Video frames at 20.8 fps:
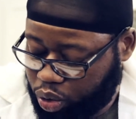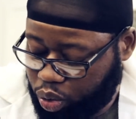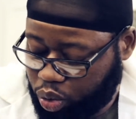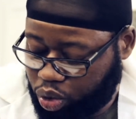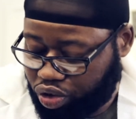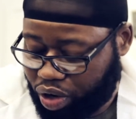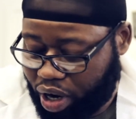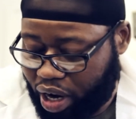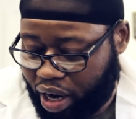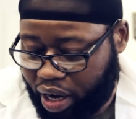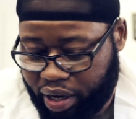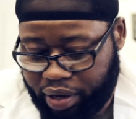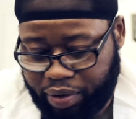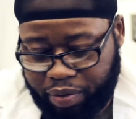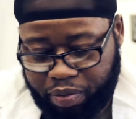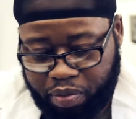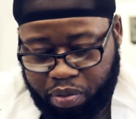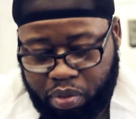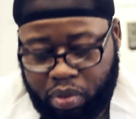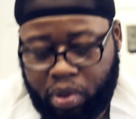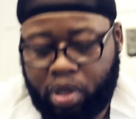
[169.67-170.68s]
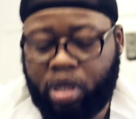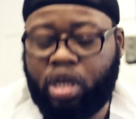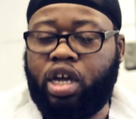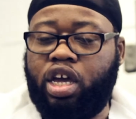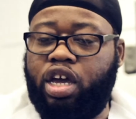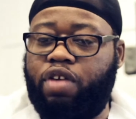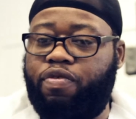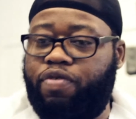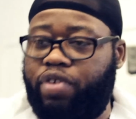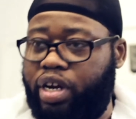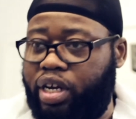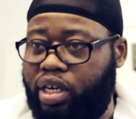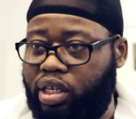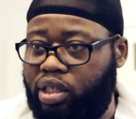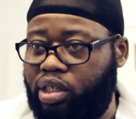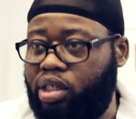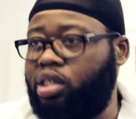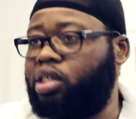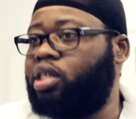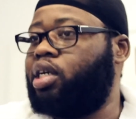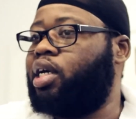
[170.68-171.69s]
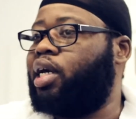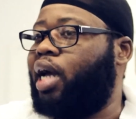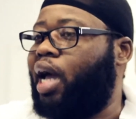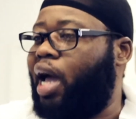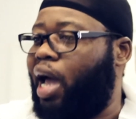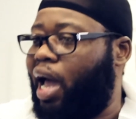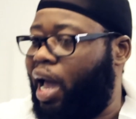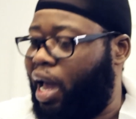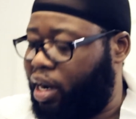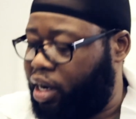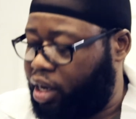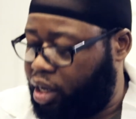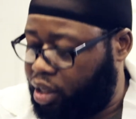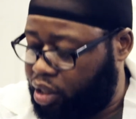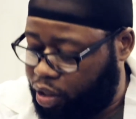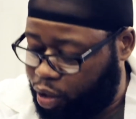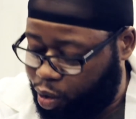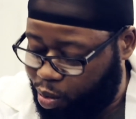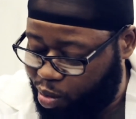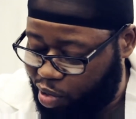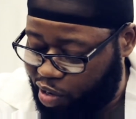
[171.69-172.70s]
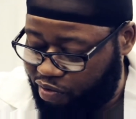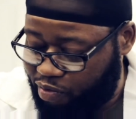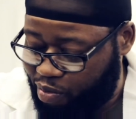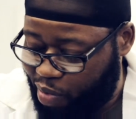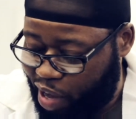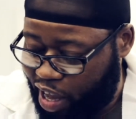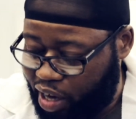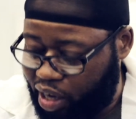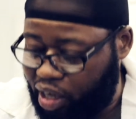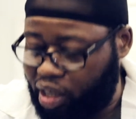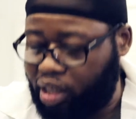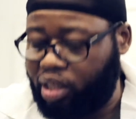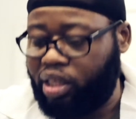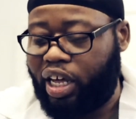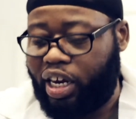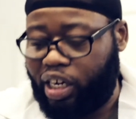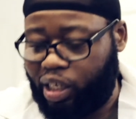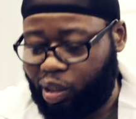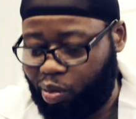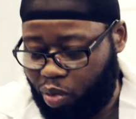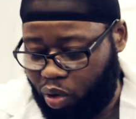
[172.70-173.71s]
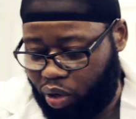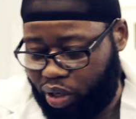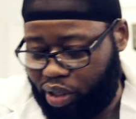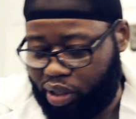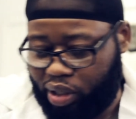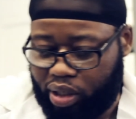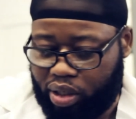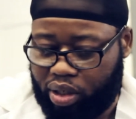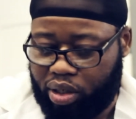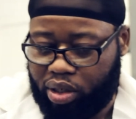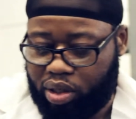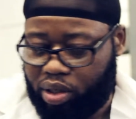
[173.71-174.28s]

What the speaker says: too dry. If it is, add in a little bit of bedding that is moistened.